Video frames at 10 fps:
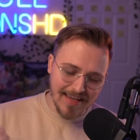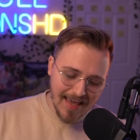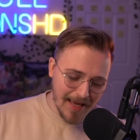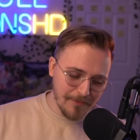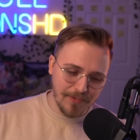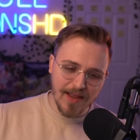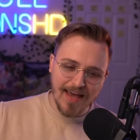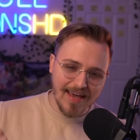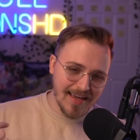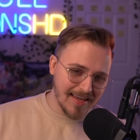
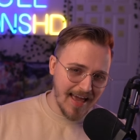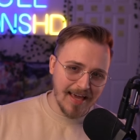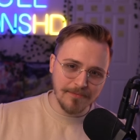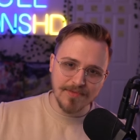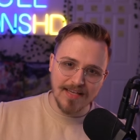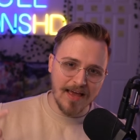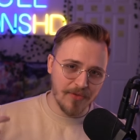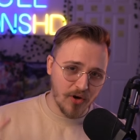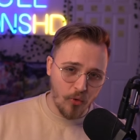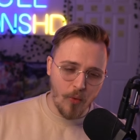gameplay, games,
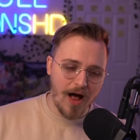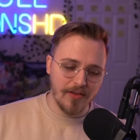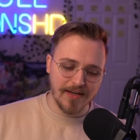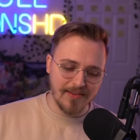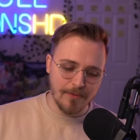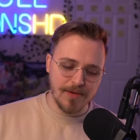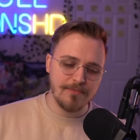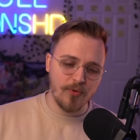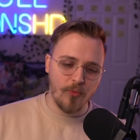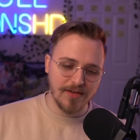and the quality that
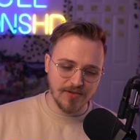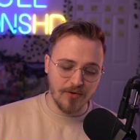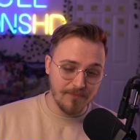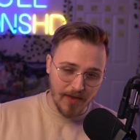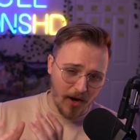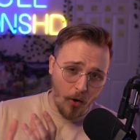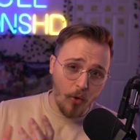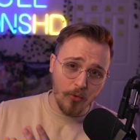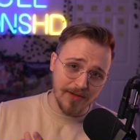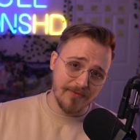people want to like
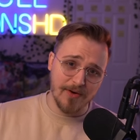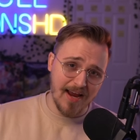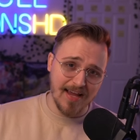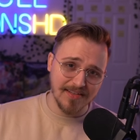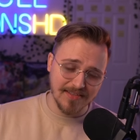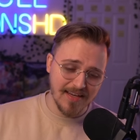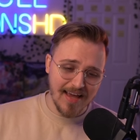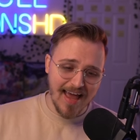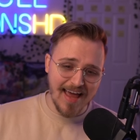hold in their hands.